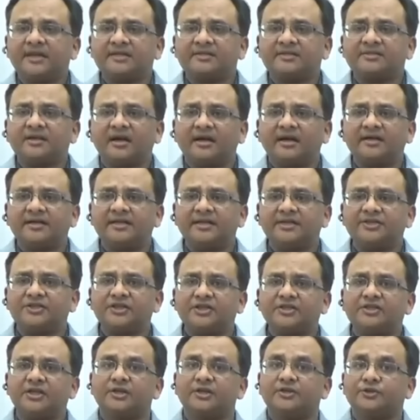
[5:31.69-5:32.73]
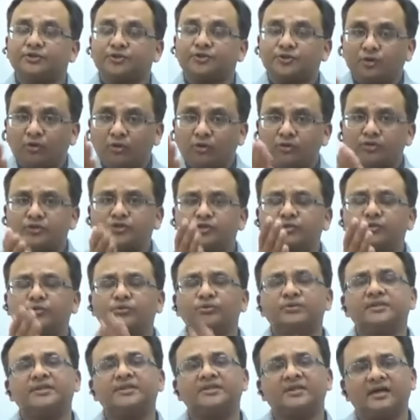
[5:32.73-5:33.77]
as Dark Ages, you should also
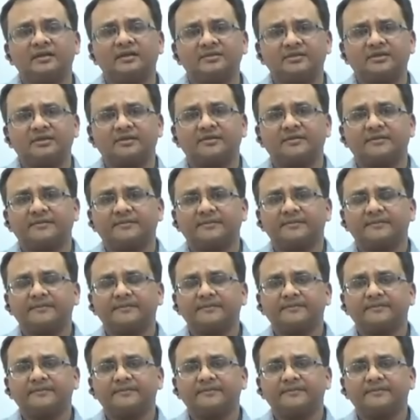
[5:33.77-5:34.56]
know this answer.